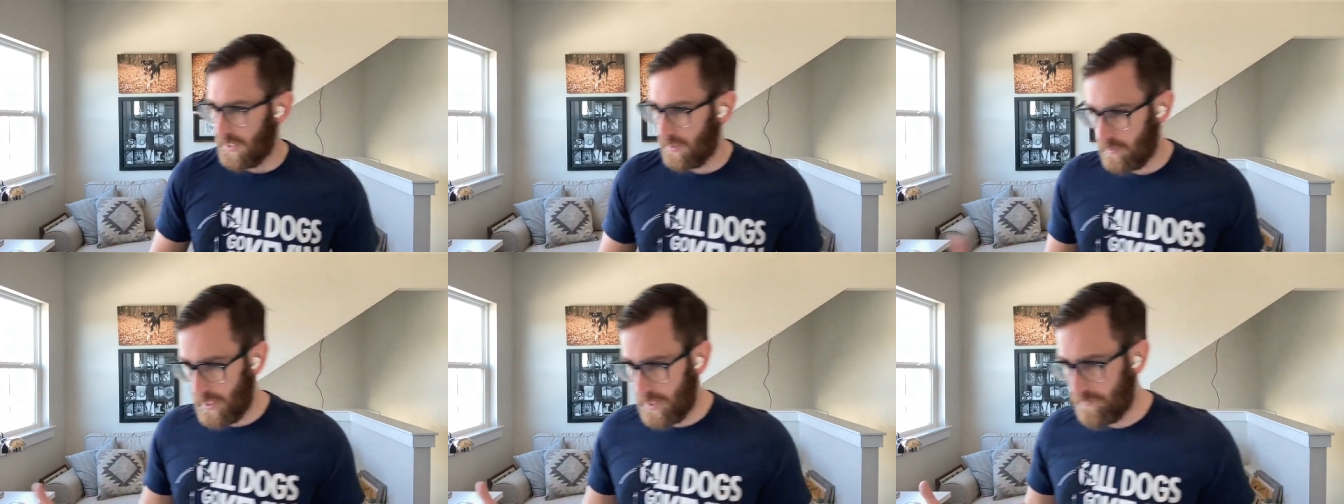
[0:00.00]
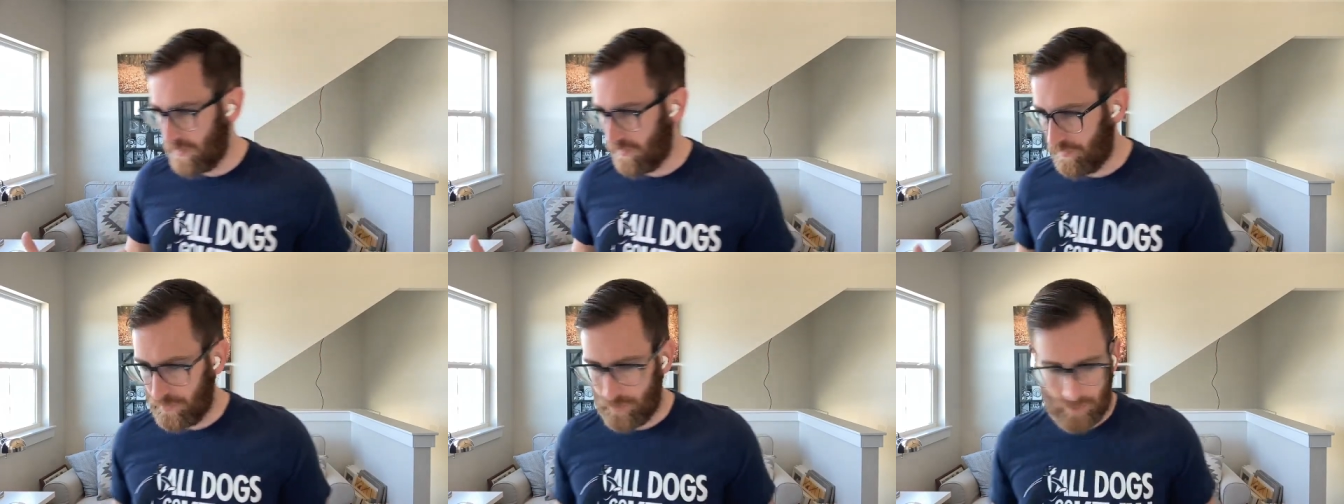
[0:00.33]
I don't
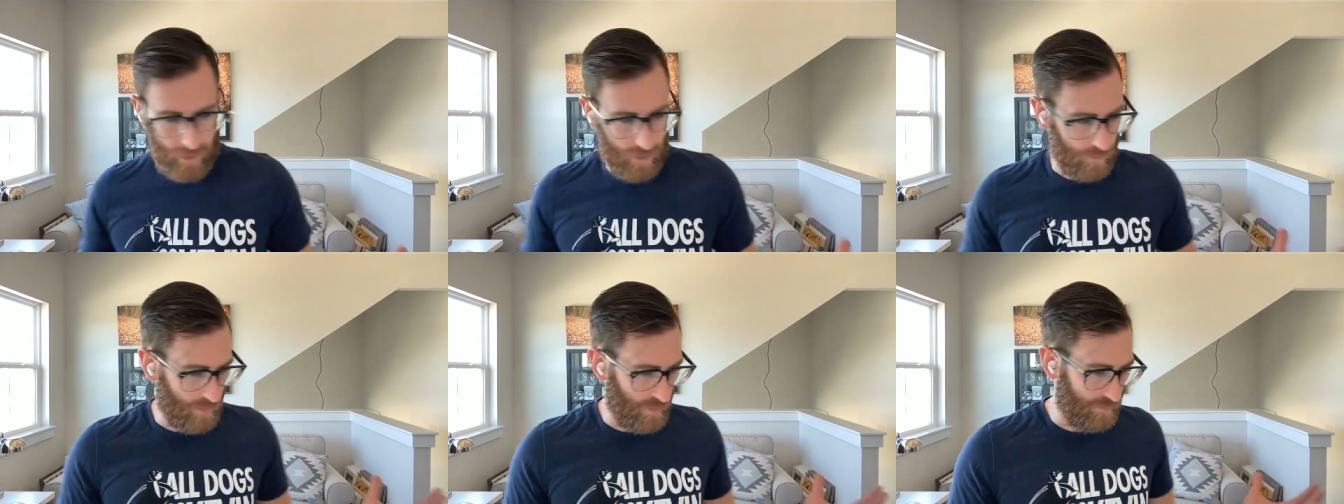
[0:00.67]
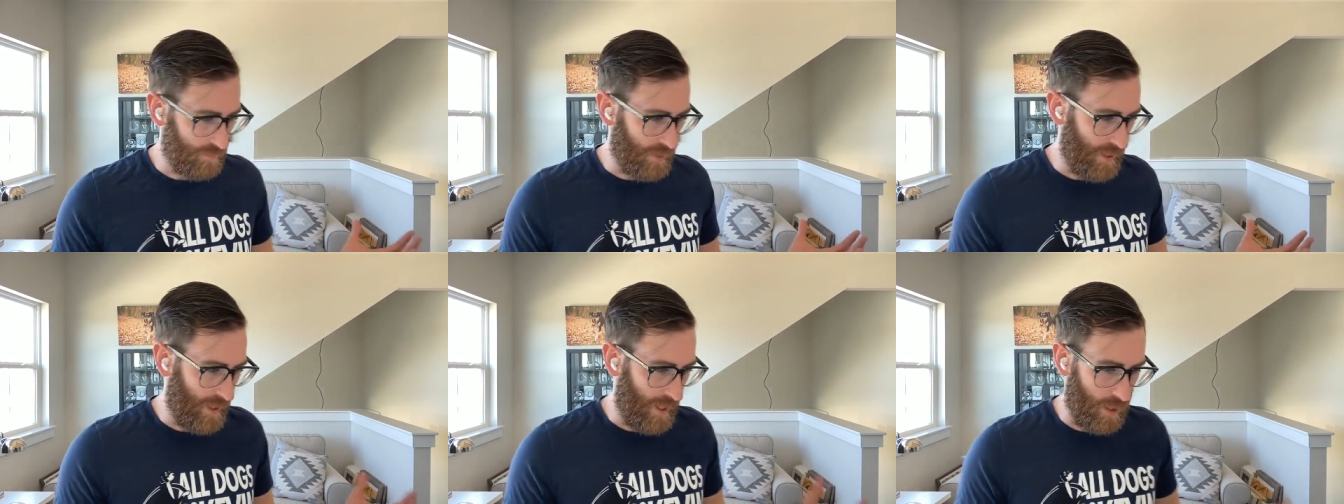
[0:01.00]
have any food out
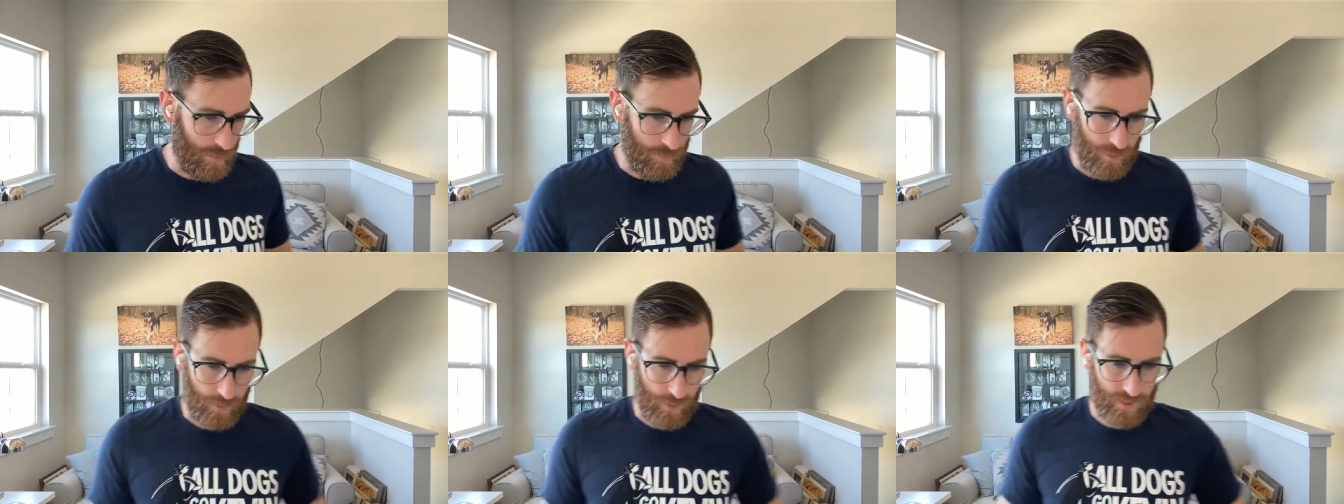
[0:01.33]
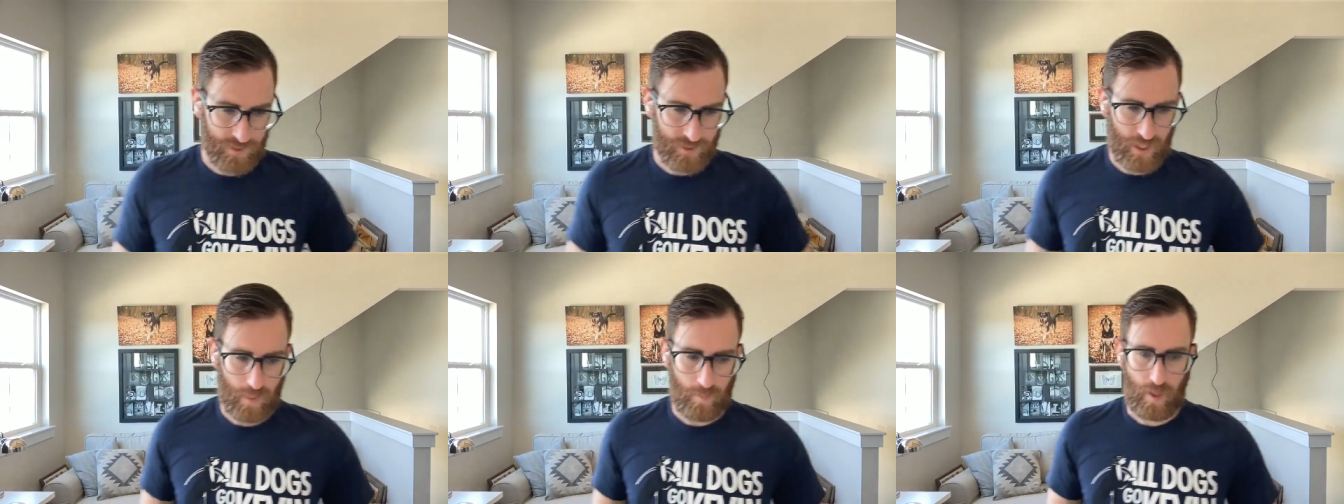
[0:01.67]
with right now, but
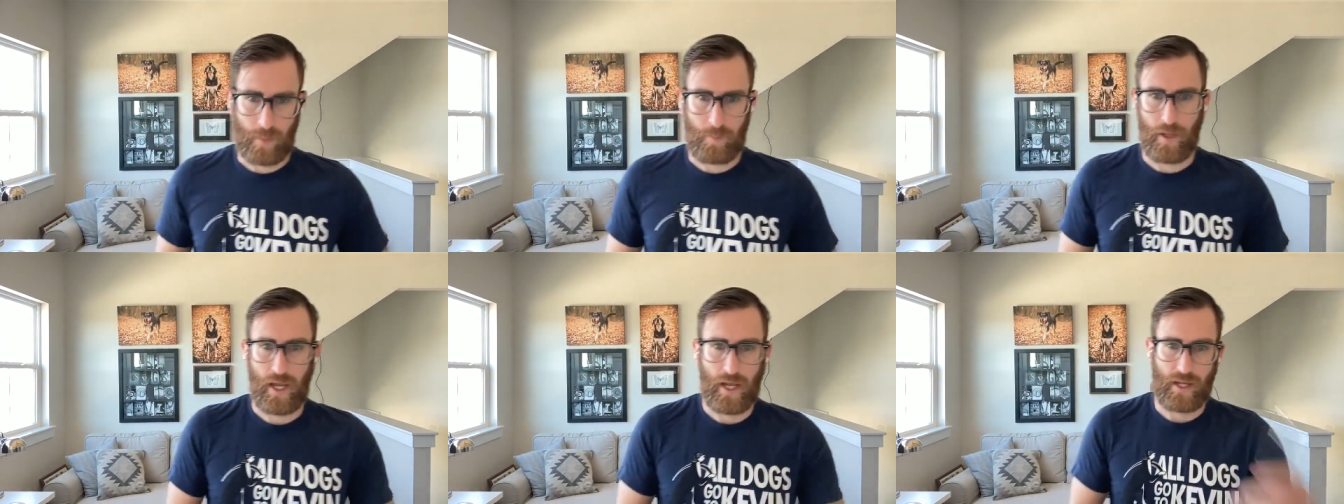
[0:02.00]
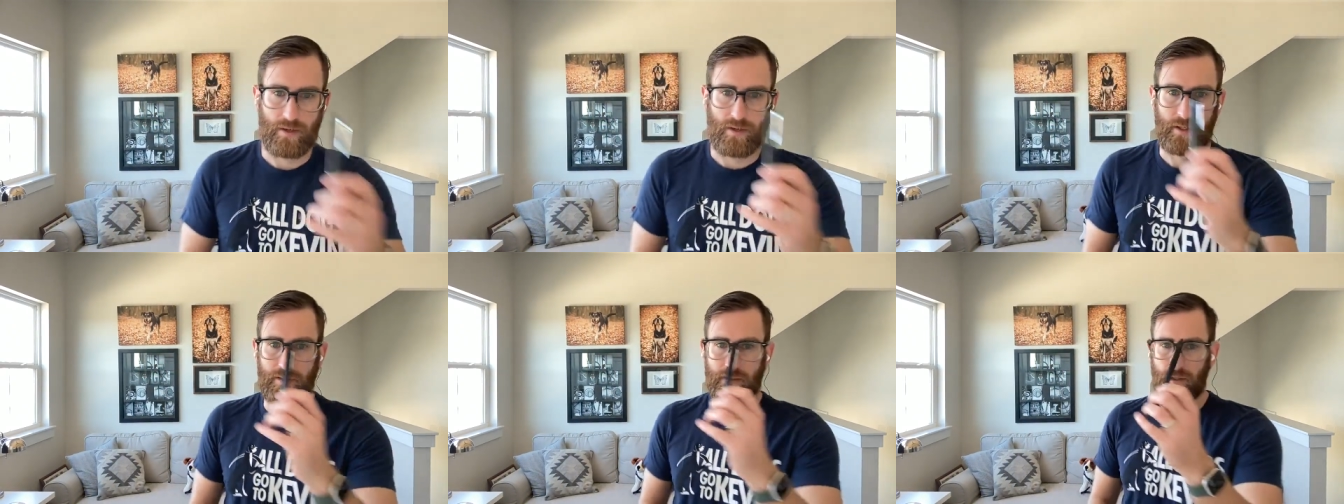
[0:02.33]
let's say my
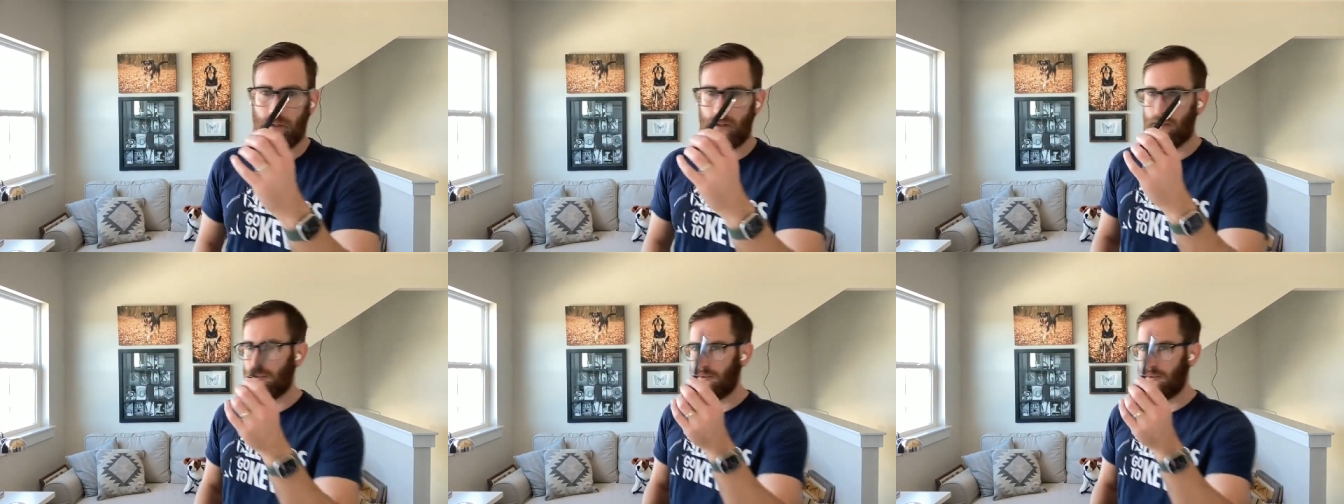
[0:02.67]
pen is